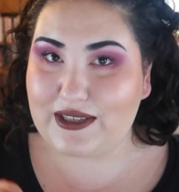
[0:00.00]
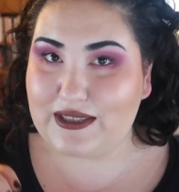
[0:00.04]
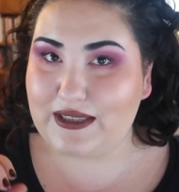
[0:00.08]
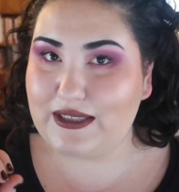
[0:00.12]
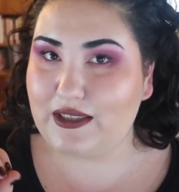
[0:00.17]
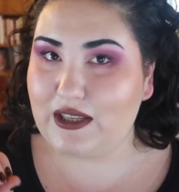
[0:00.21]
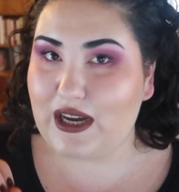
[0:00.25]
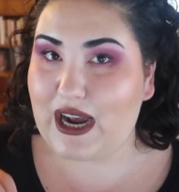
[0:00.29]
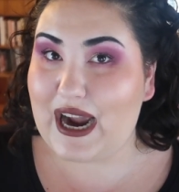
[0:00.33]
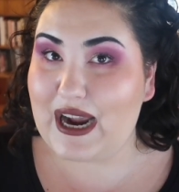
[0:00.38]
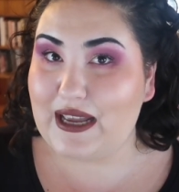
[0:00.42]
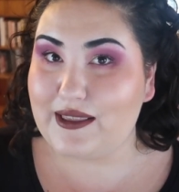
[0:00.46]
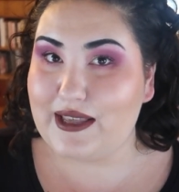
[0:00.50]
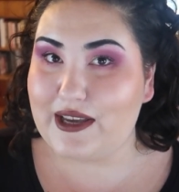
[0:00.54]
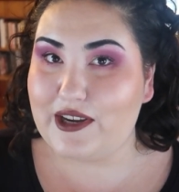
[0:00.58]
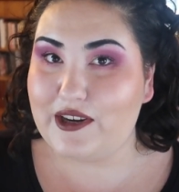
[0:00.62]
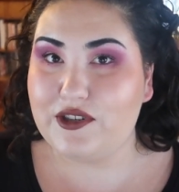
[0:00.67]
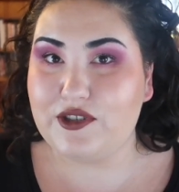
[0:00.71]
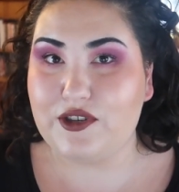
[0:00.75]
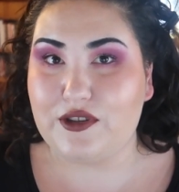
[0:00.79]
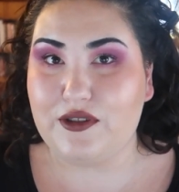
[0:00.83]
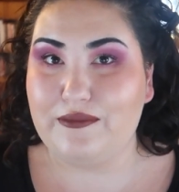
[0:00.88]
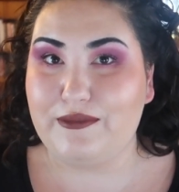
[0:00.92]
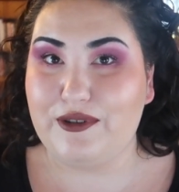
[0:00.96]
I think the
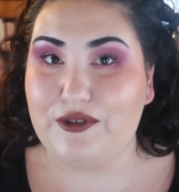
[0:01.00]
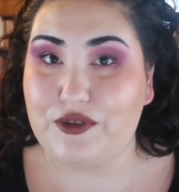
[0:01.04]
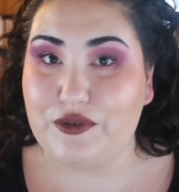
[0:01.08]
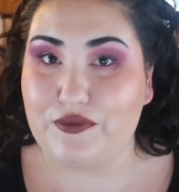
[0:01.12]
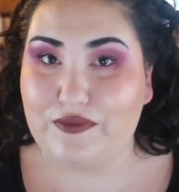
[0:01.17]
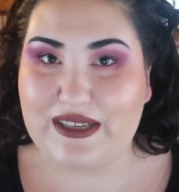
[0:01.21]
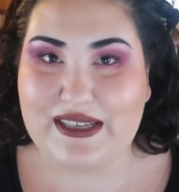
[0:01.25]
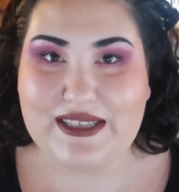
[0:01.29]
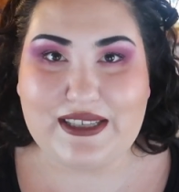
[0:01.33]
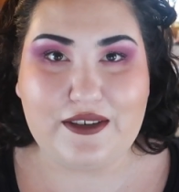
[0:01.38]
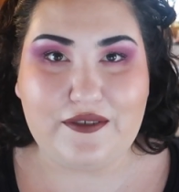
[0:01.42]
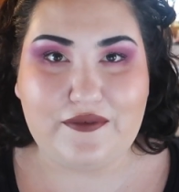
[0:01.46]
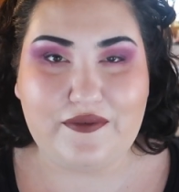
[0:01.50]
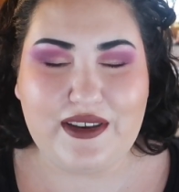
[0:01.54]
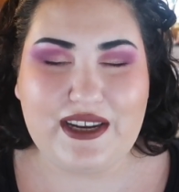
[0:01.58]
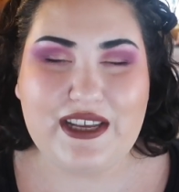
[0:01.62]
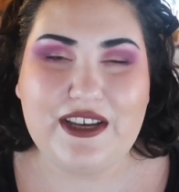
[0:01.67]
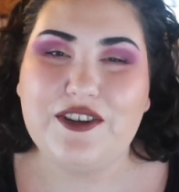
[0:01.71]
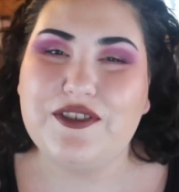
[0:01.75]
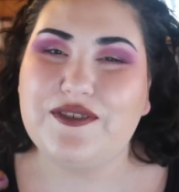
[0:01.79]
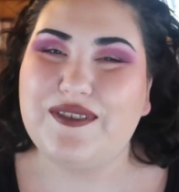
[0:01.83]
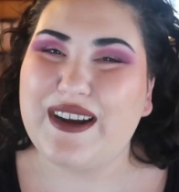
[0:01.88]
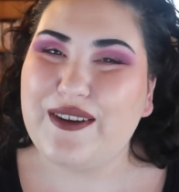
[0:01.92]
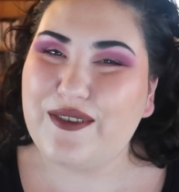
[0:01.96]
highlighters are the most recent
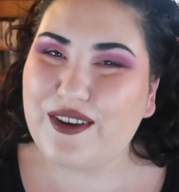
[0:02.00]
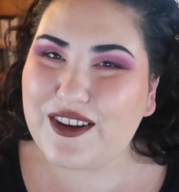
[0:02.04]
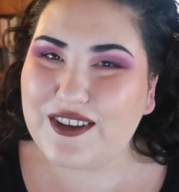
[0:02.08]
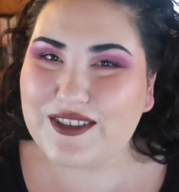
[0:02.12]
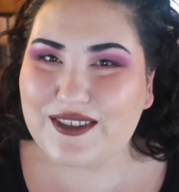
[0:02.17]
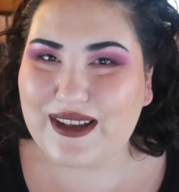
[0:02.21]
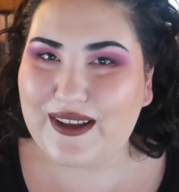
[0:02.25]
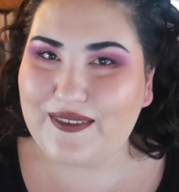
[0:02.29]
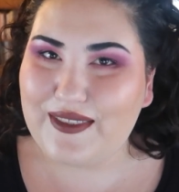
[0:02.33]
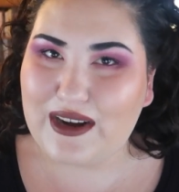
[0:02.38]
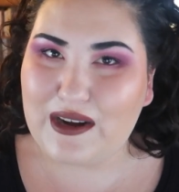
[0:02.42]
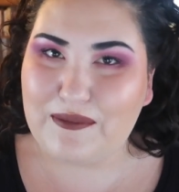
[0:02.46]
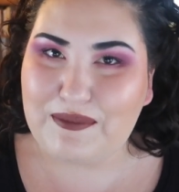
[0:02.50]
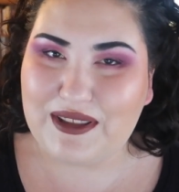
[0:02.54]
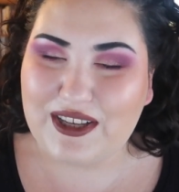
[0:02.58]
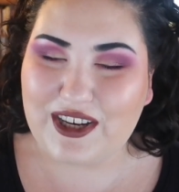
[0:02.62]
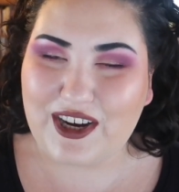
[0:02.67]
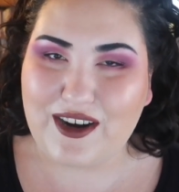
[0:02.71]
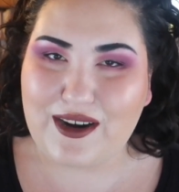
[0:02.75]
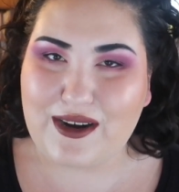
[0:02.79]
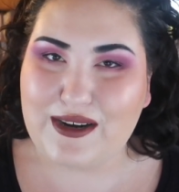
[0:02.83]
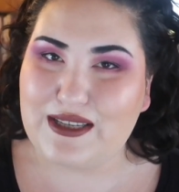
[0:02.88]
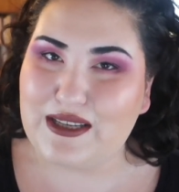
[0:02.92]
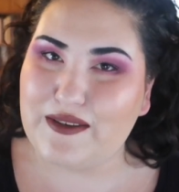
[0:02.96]
video, so I will also have that up in the
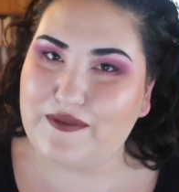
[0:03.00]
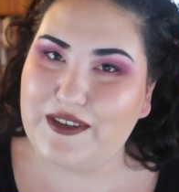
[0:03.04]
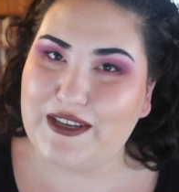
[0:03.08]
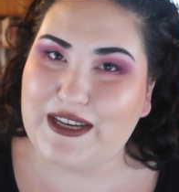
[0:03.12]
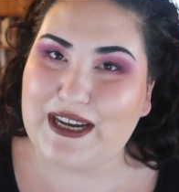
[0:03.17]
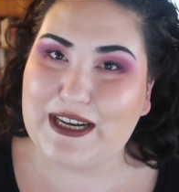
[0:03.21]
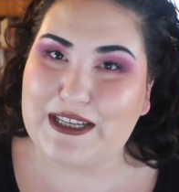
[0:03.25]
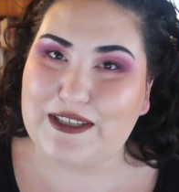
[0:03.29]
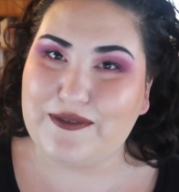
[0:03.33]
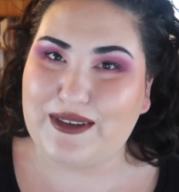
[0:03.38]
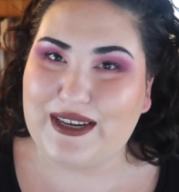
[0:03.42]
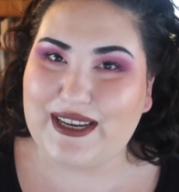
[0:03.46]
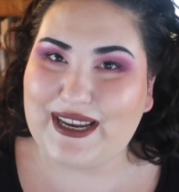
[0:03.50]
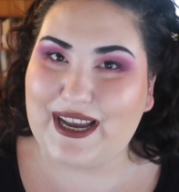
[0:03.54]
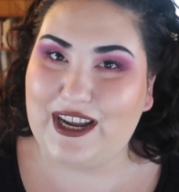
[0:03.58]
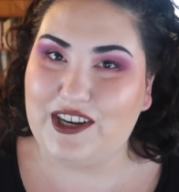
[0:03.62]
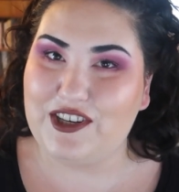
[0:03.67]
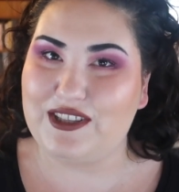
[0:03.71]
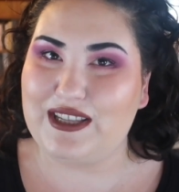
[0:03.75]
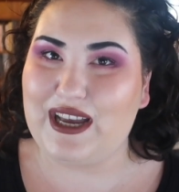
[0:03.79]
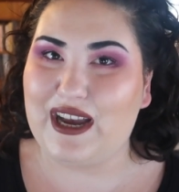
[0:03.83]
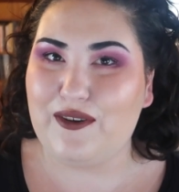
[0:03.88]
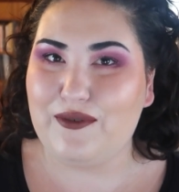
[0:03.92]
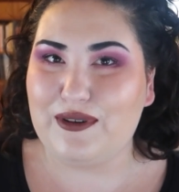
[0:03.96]
cards if you guys want to catch
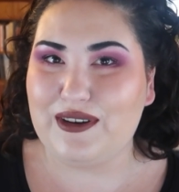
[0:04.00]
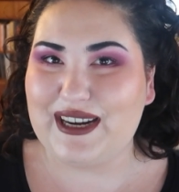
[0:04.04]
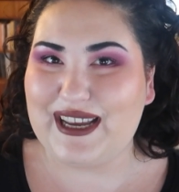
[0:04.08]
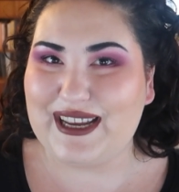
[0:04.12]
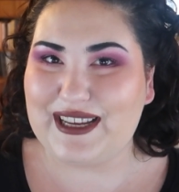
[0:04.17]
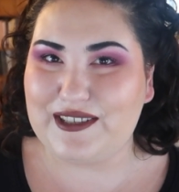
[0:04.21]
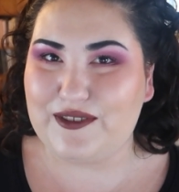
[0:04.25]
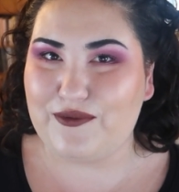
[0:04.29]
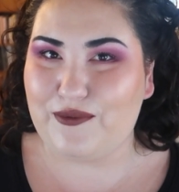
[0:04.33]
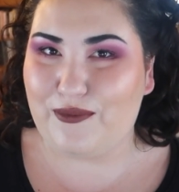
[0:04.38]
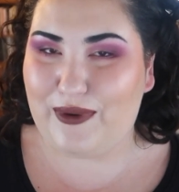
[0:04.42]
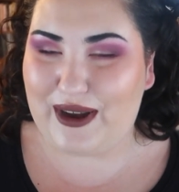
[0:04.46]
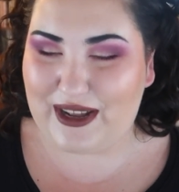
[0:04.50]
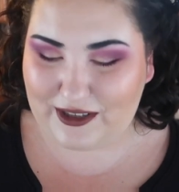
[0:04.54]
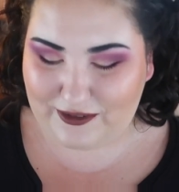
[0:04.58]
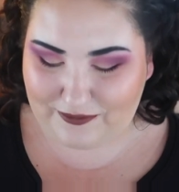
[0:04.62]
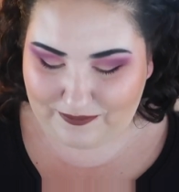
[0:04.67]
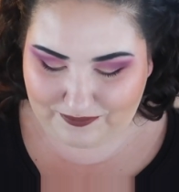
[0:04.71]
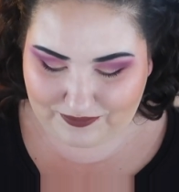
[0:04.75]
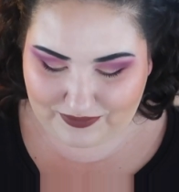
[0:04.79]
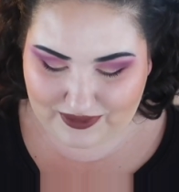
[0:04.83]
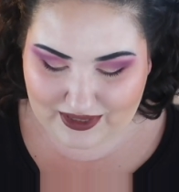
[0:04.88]
that one as well.